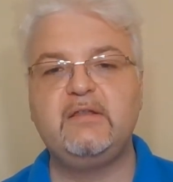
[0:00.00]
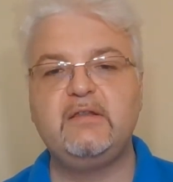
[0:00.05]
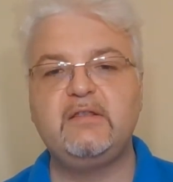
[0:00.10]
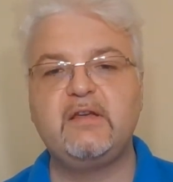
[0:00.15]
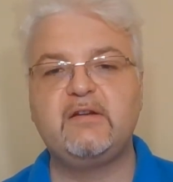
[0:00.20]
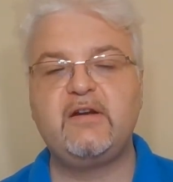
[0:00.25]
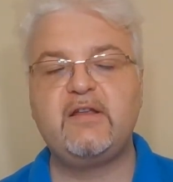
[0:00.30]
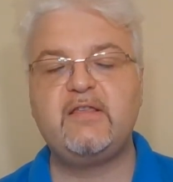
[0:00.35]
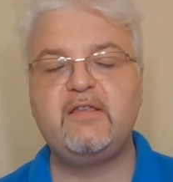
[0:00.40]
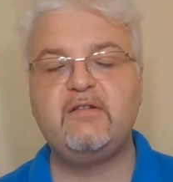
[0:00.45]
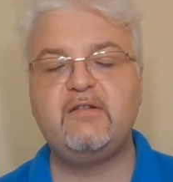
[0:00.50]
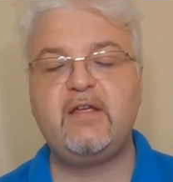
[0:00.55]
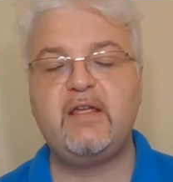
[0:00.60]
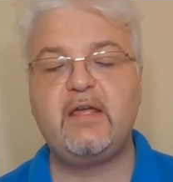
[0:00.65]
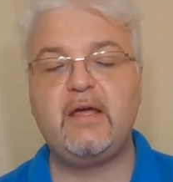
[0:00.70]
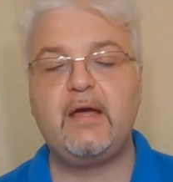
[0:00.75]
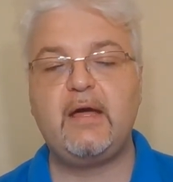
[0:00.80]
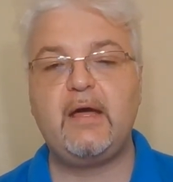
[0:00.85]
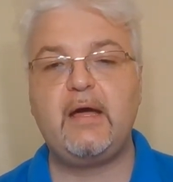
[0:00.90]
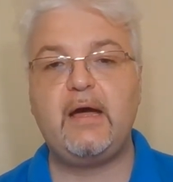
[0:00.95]

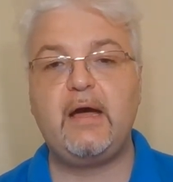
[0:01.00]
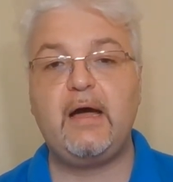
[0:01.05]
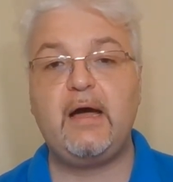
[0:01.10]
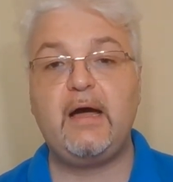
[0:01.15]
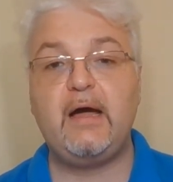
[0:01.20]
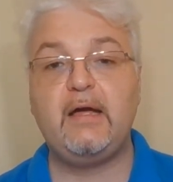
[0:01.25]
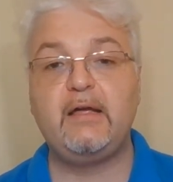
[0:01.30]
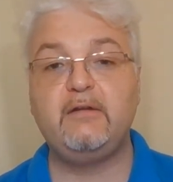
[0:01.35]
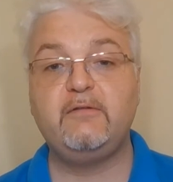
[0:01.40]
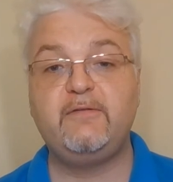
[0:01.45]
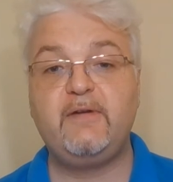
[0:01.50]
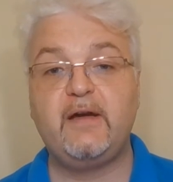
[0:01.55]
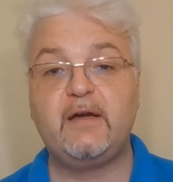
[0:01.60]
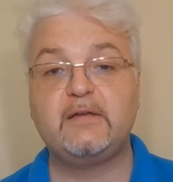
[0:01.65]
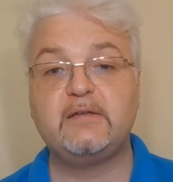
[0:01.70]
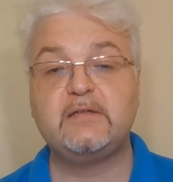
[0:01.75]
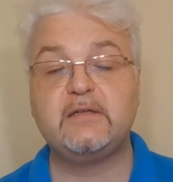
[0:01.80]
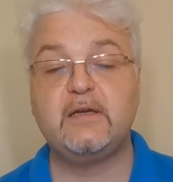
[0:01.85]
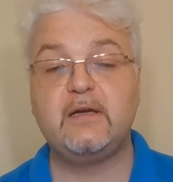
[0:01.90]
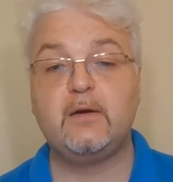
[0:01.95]
criteria are in
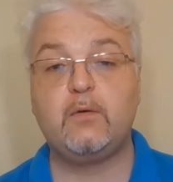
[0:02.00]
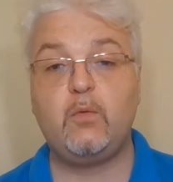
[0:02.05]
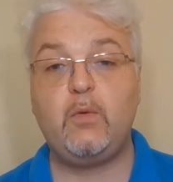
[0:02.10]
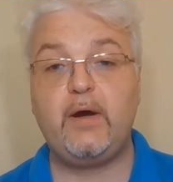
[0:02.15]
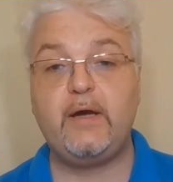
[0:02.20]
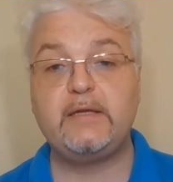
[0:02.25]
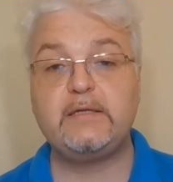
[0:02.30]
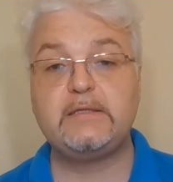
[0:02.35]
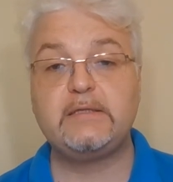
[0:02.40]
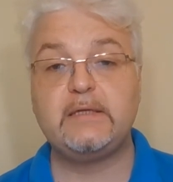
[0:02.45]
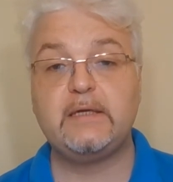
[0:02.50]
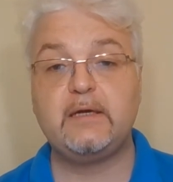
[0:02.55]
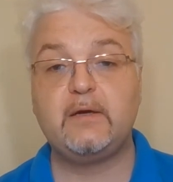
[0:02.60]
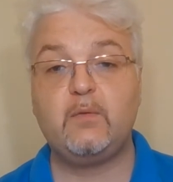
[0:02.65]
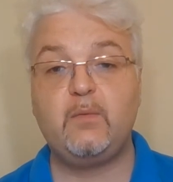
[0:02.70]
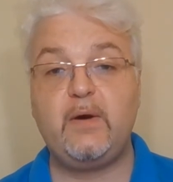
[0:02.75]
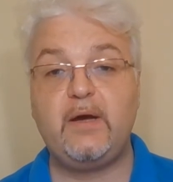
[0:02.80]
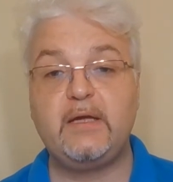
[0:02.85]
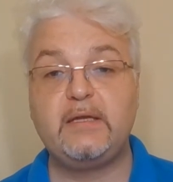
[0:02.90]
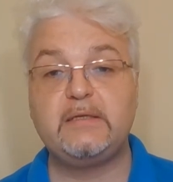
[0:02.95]
fact
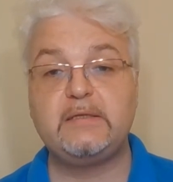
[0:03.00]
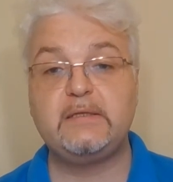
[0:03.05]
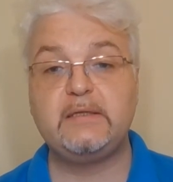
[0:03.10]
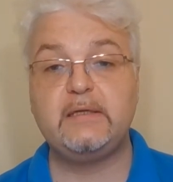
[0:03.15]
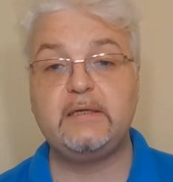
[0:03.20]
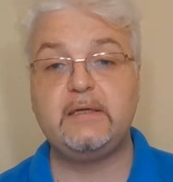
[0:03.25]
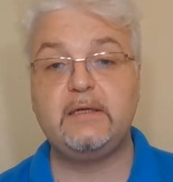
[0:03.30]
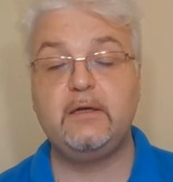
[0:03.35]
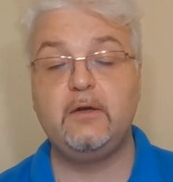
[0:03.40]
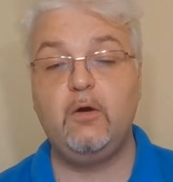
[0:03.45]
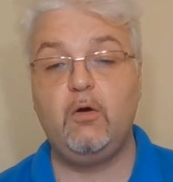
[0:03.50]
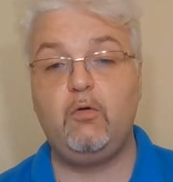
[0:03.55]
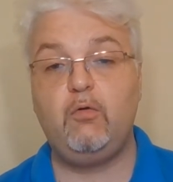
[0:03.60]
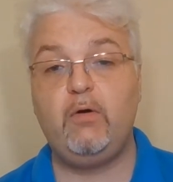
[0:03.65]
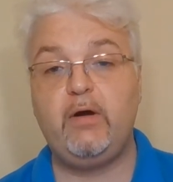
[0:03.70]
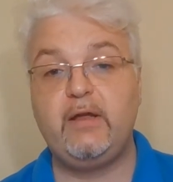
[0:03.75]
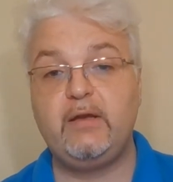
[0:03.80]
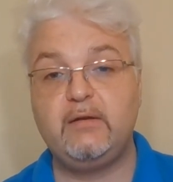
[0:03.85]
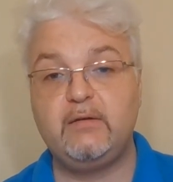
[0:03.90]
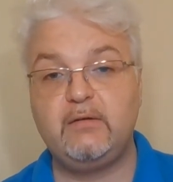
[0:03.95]
quite
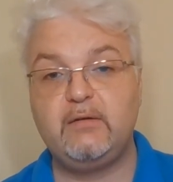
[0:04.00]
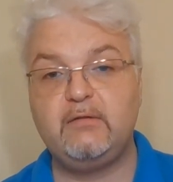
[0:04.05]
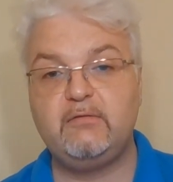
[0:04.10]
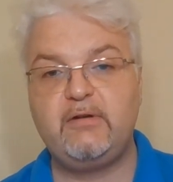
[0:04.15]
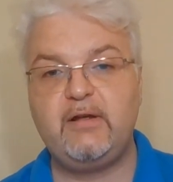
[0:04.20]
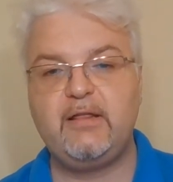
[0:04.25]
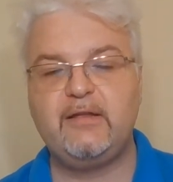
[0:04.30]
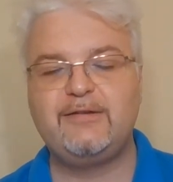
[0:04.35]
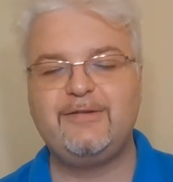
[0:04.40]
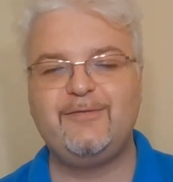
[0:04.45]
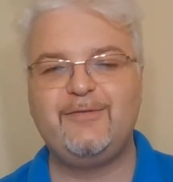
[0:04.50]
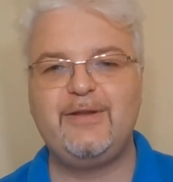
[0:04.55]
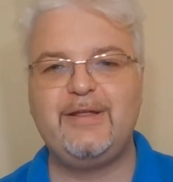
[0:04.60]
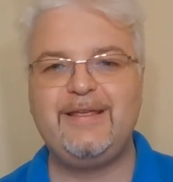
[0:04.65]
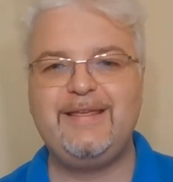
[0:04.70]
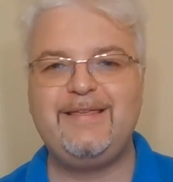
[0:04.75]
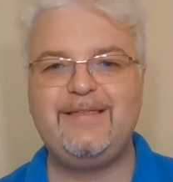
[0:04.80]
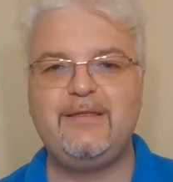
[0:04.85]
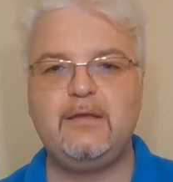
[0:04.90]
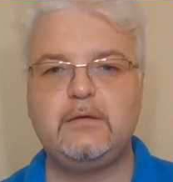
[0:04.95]
low and relatively
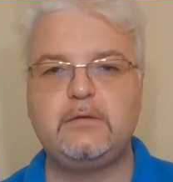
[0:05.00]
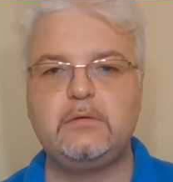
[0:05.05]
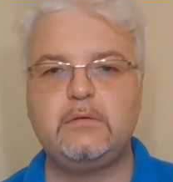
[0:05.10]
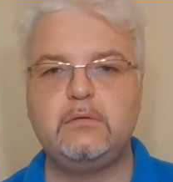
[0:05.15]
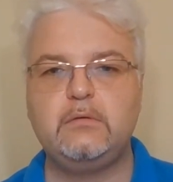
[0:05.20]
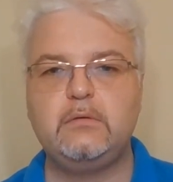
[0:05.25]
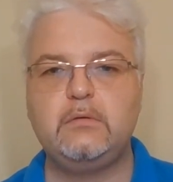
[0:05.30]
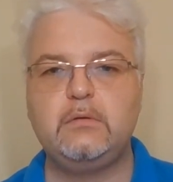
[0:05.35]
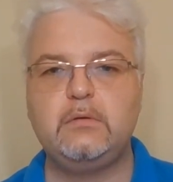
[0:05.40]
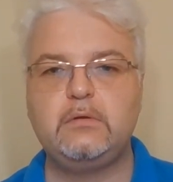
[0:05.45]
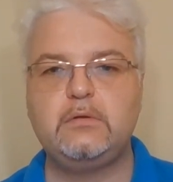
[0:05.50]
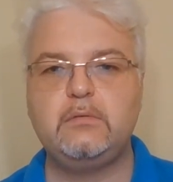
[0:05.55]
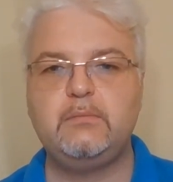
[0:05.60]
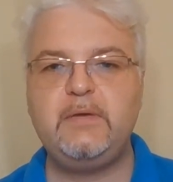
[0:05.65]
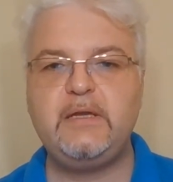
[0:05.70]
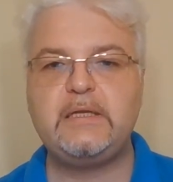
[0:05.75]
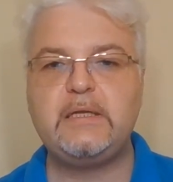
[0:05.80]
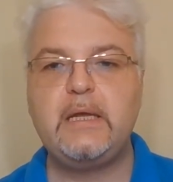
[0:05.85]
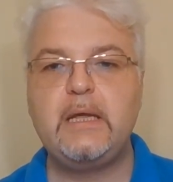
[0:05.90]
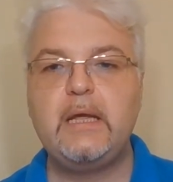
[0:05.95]
easy to
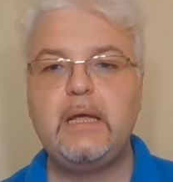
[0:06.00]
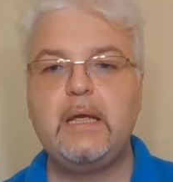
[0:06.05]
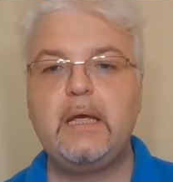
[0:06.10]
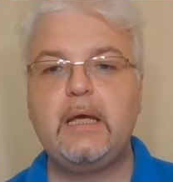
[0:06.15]
meet.